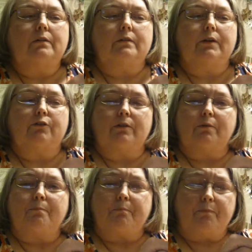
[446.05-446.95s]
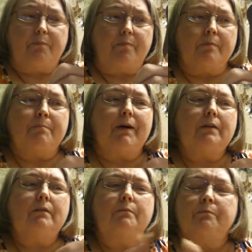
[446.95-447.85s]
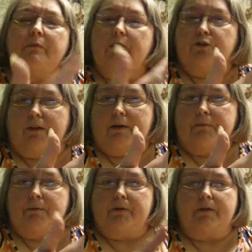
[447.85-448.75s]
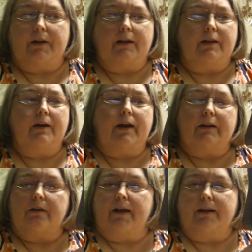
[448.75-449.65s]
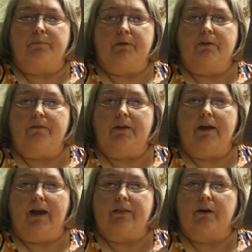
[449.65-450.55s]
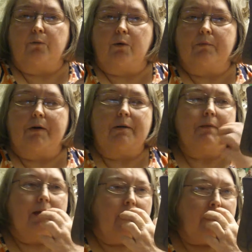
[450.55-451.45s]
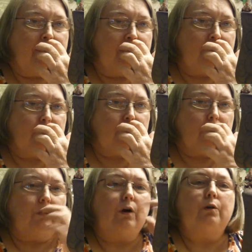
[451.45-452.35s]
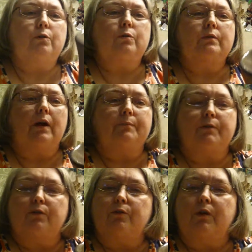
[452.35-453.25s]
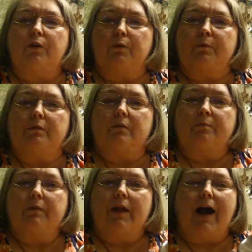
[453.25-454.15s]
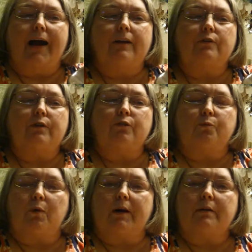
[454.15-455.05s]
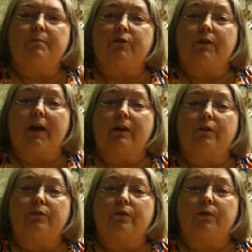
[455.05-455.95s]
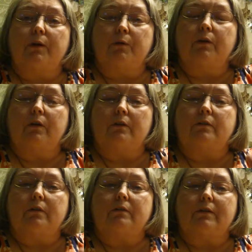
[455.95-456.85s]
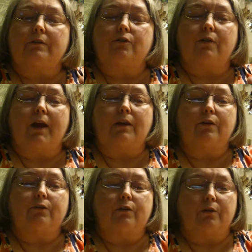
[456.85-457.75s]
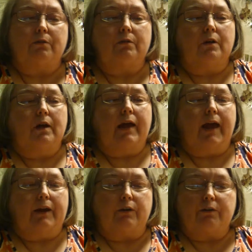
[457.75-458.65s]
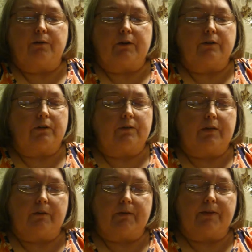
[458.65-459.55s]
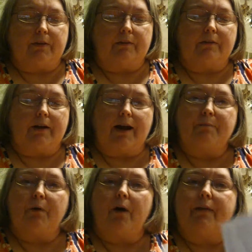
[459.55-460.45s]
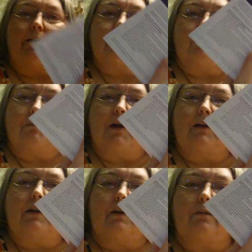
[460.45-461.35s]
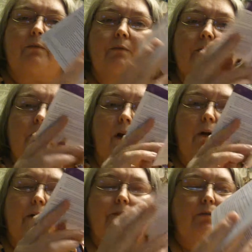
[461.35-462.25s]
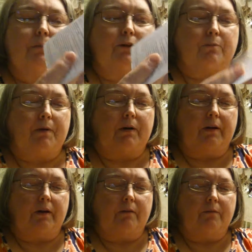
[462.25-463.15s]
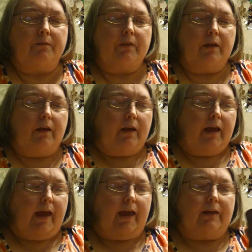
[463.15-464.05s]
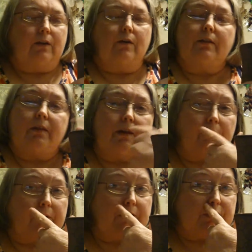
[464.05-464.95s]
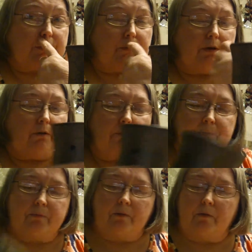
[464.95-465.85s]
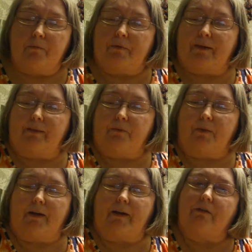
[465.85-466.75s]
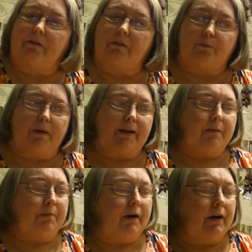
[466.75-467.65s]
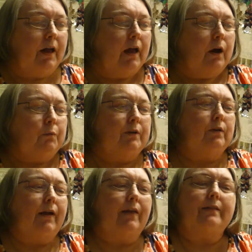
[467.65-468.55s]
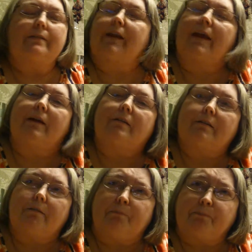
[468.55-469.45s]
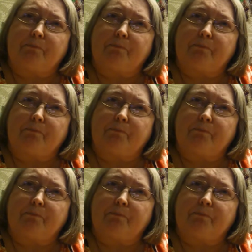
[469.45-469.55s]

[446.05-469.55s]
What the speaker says: Just hit your little button because your light bulb's already in there, and it'll light up beautifully, and it'll warm up. These do hold up to 2 cubes. I usually use 1, but you can use 2. It says that you can use 2. And your instructions are everything right there in the top. All that's going to be on here. All your information part here. And the only thing I wanted to show you, besides the plug-ins and explain that part, we do have the stands.